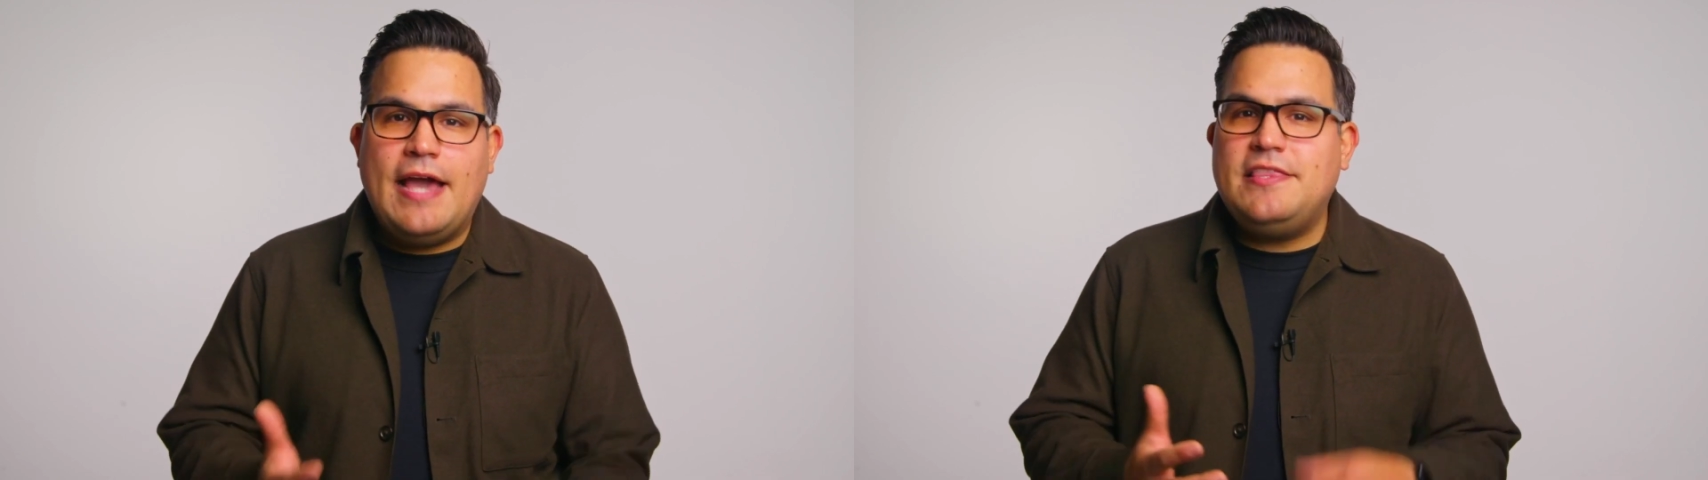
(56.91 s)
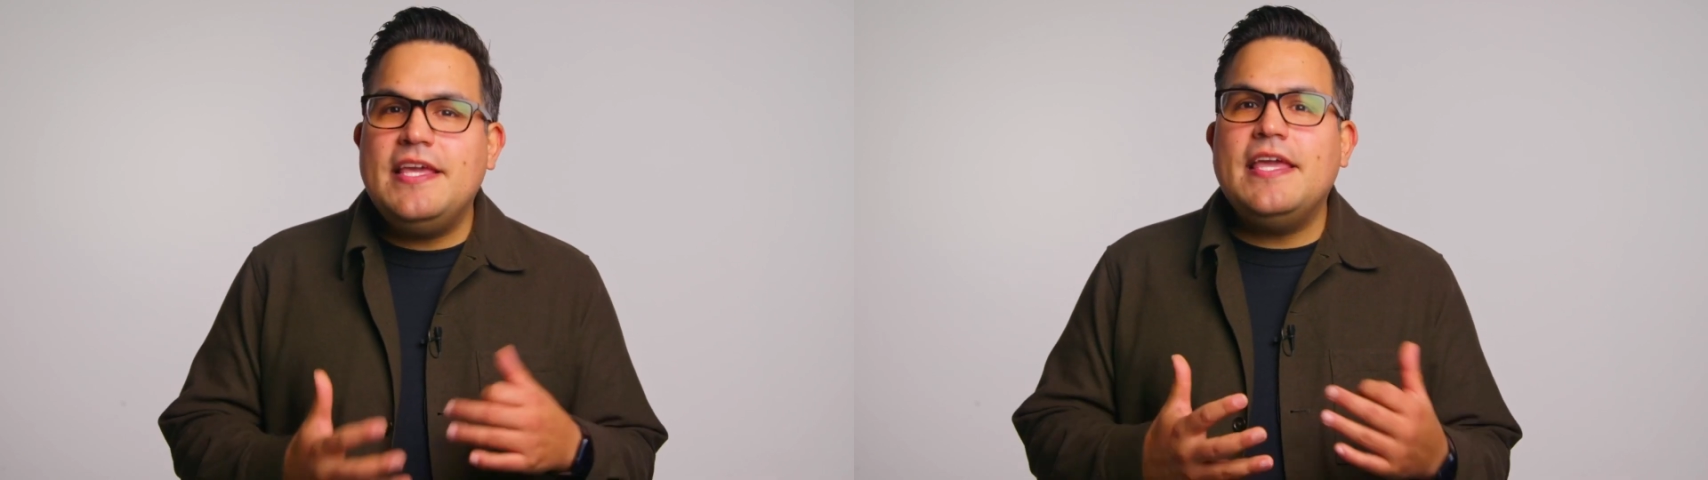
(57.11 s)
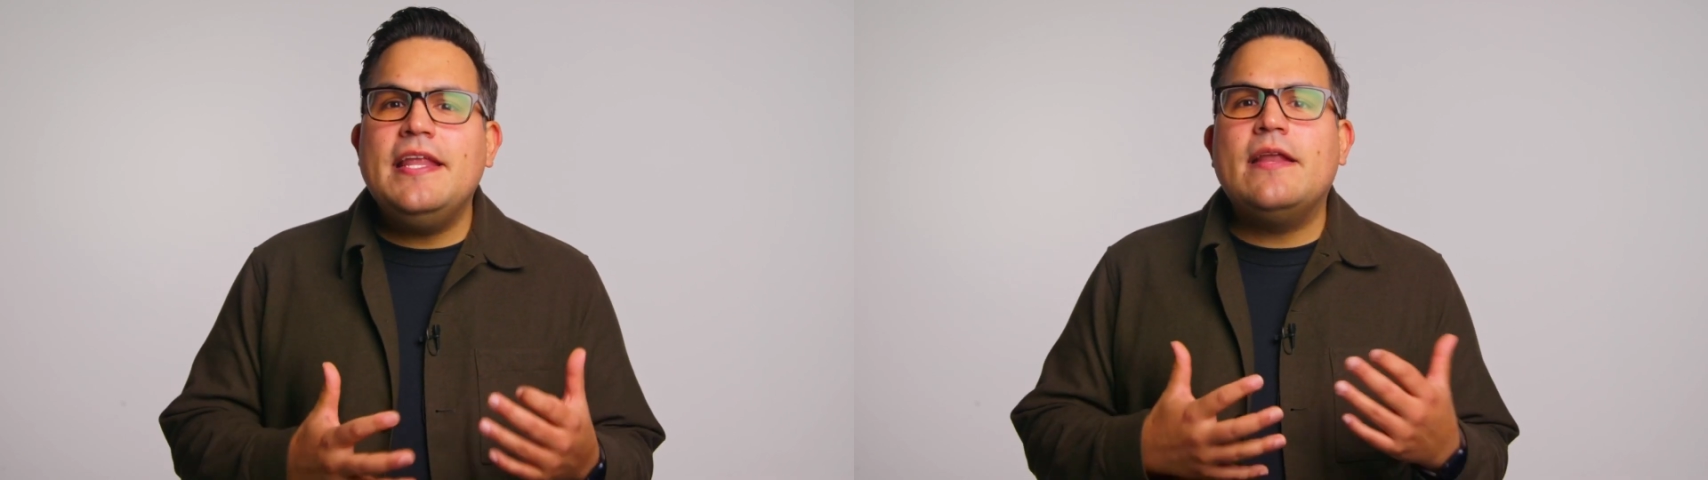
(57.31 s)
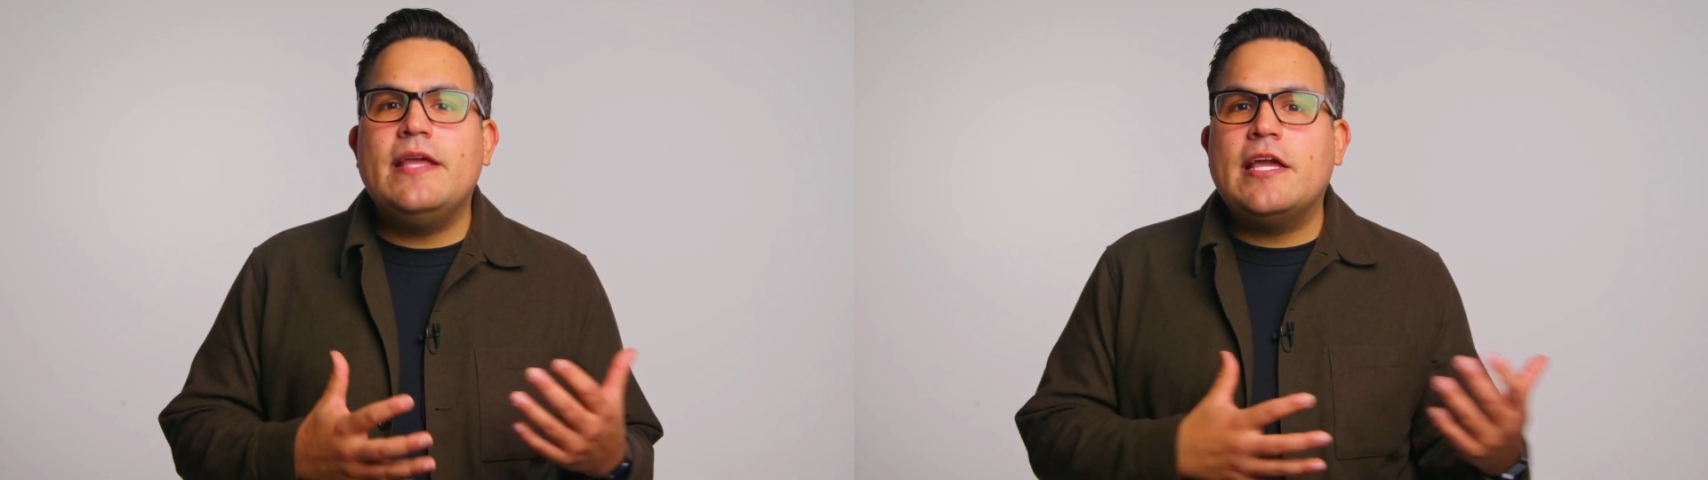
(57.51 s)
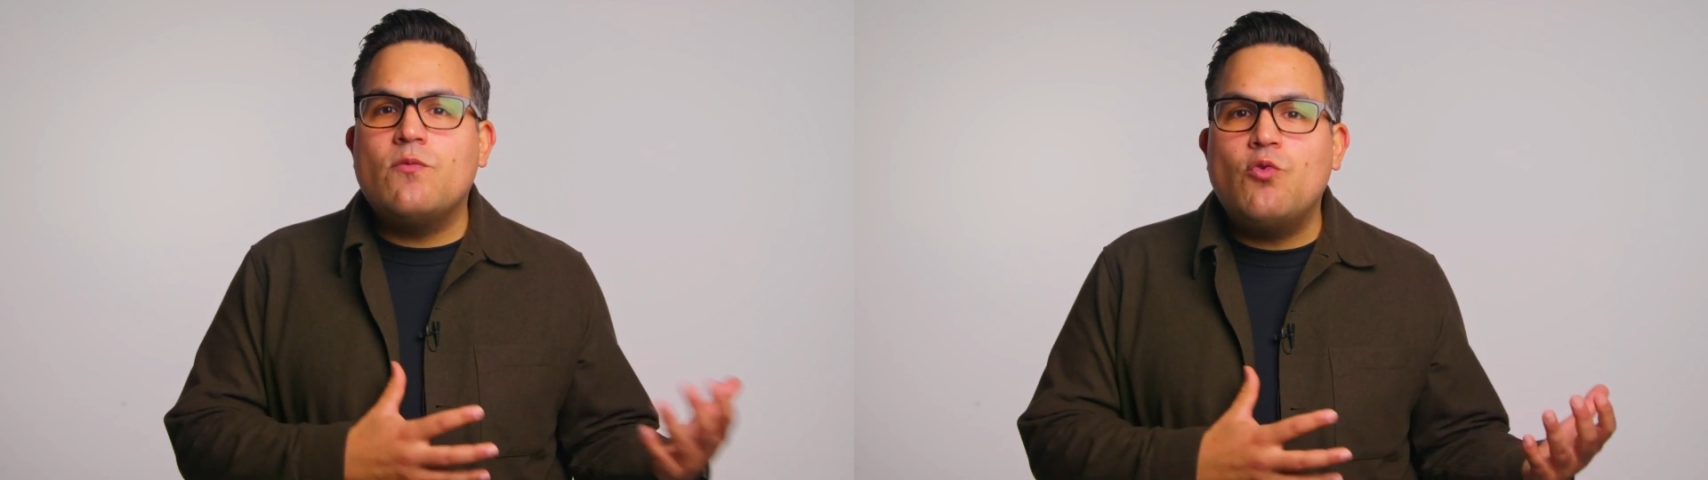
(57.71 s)
I think it can,
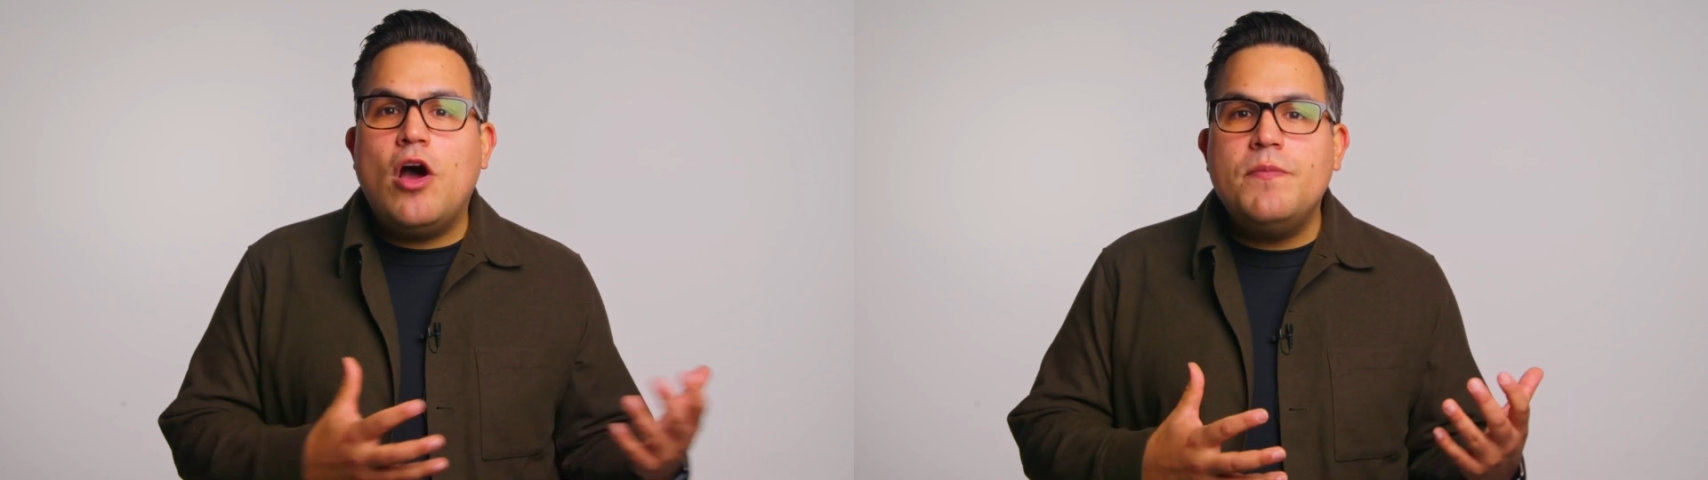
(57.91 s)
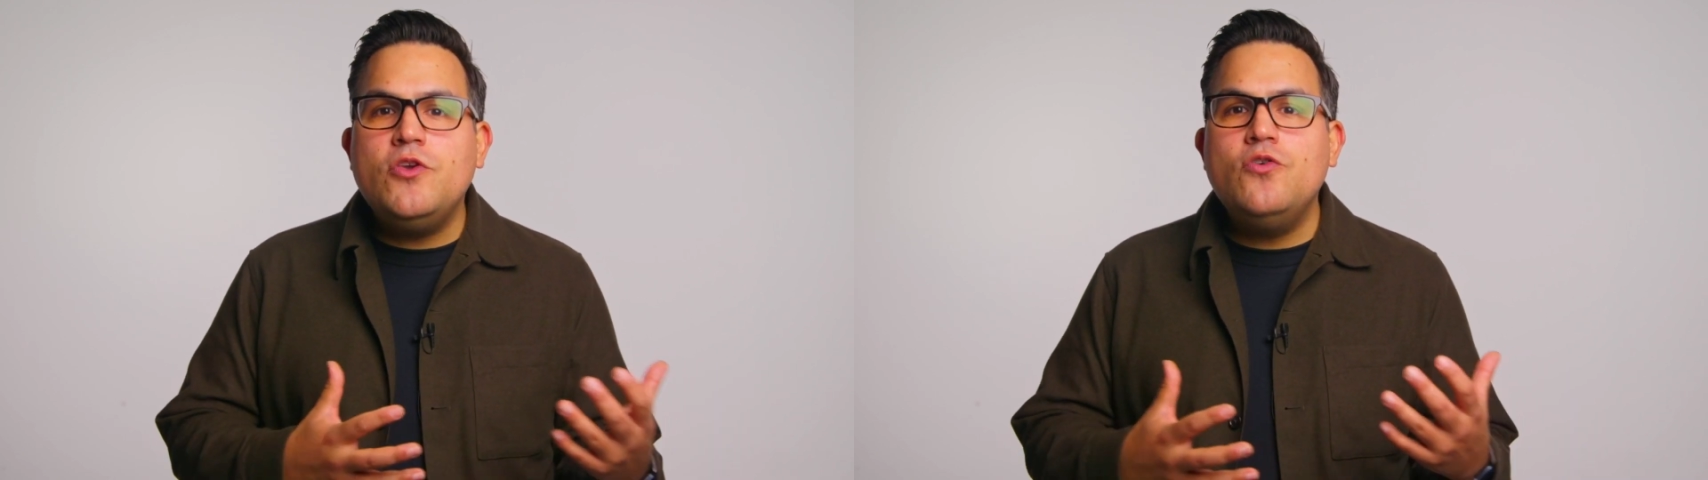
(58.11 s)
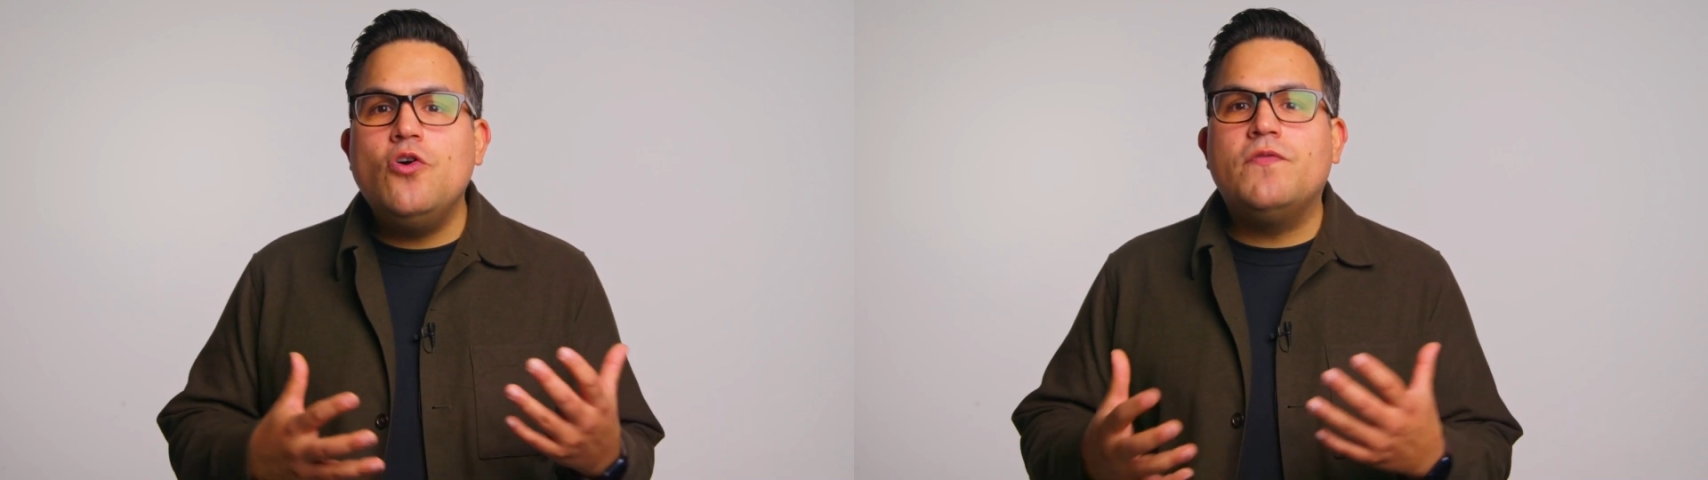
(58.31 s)
it can rob you